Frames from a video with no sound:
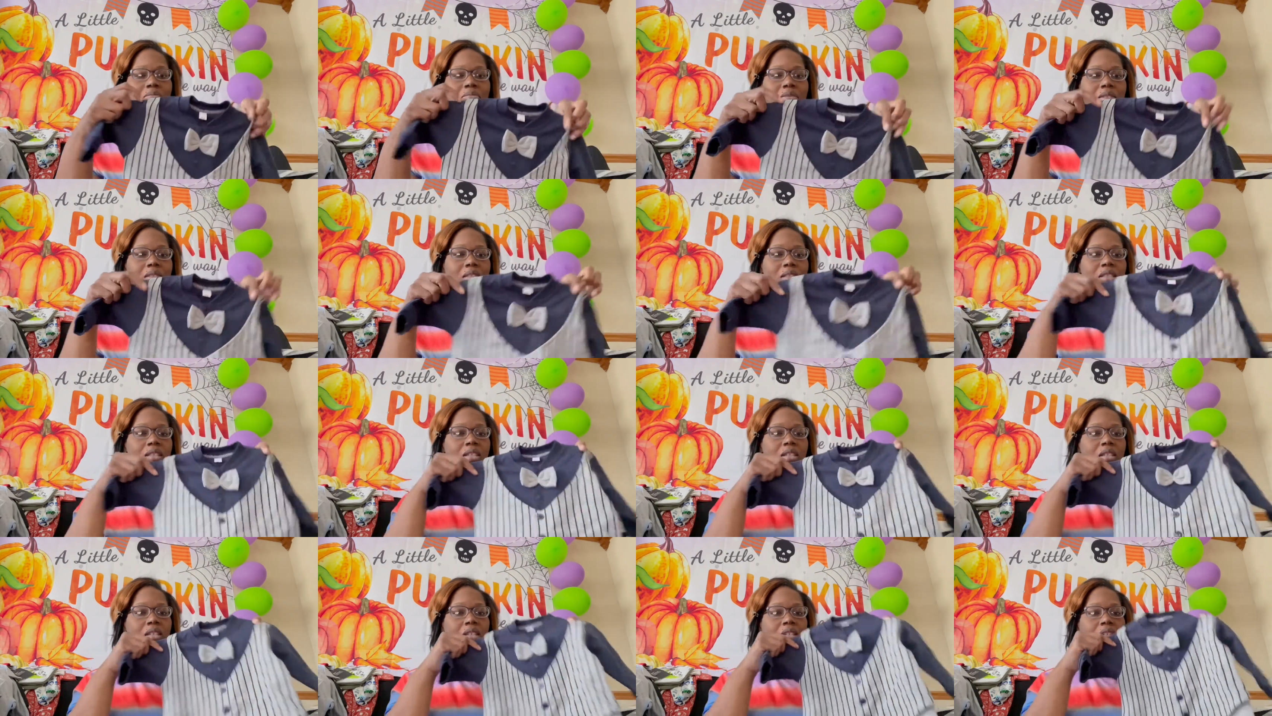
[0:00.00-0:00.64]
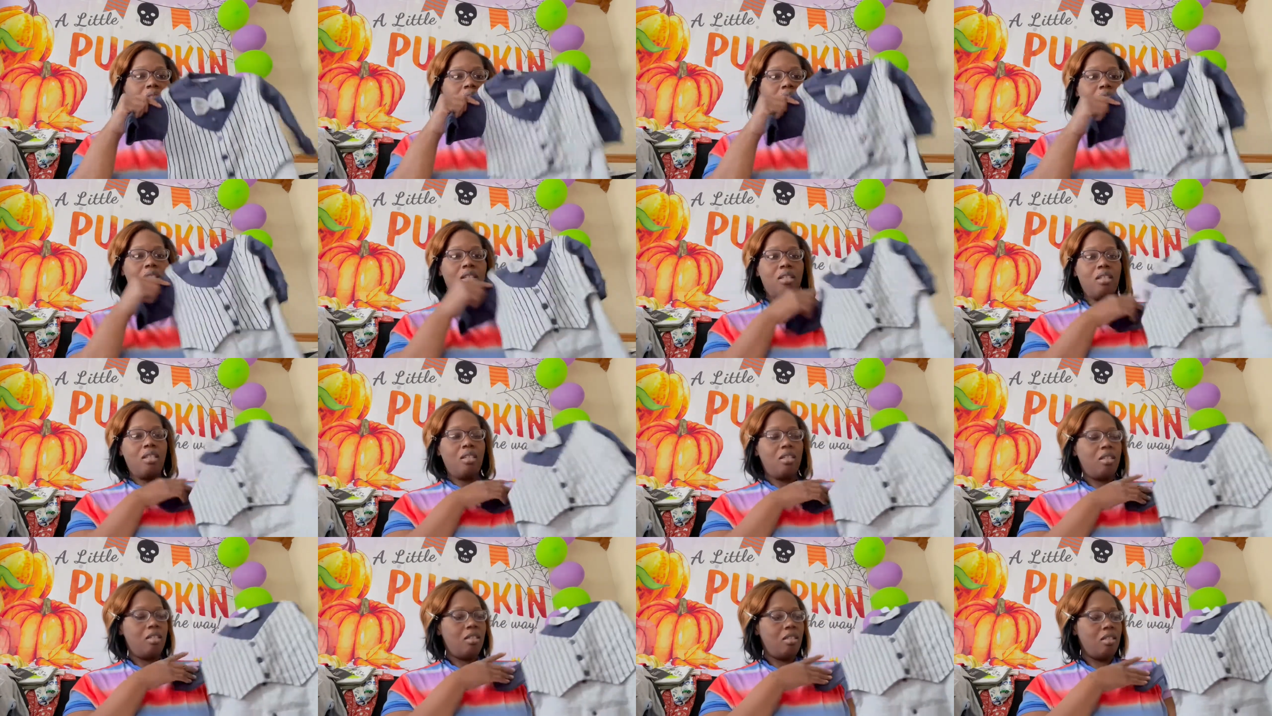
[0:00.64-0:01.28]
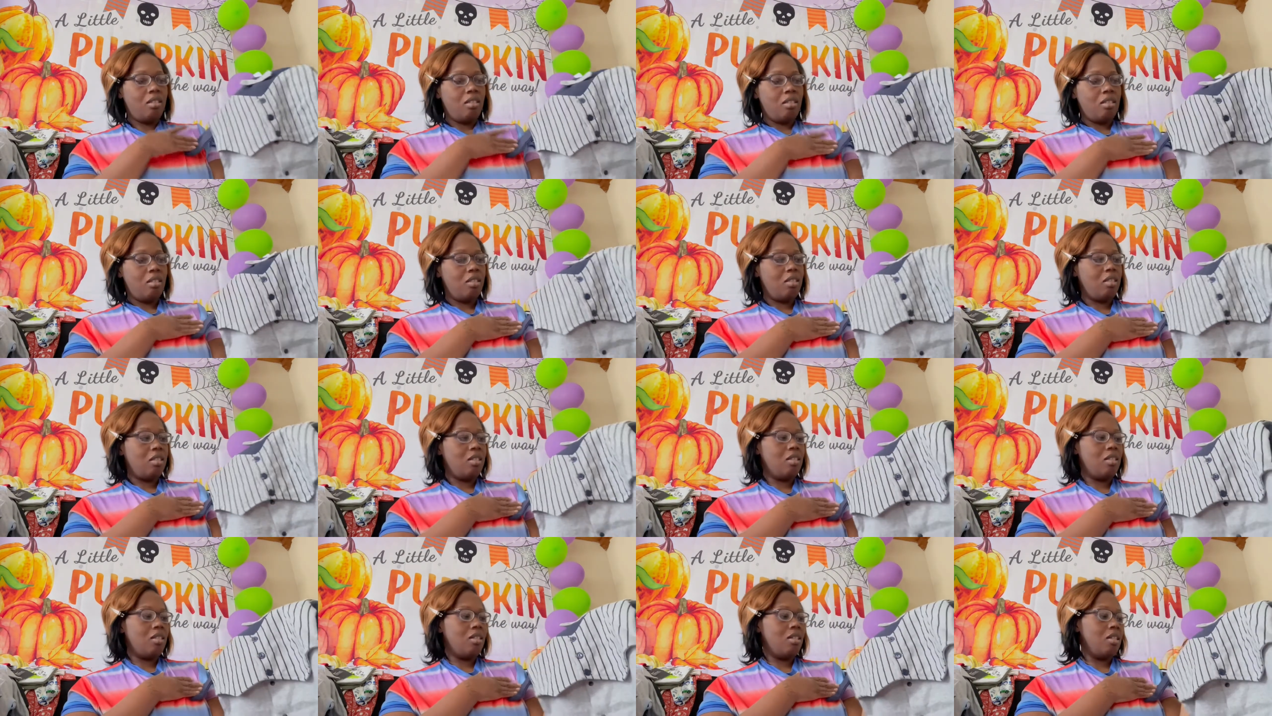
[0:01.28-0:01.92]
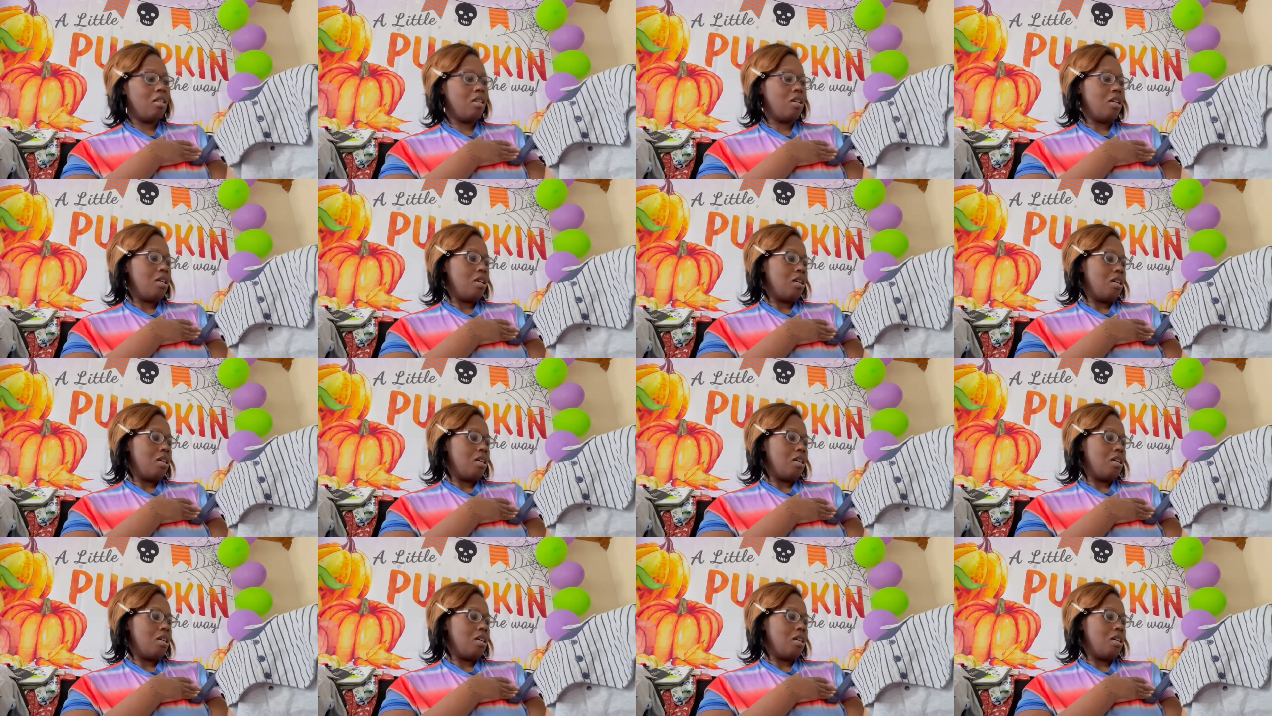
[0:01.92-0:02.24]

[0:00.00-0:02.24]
No one is speaking in this clip.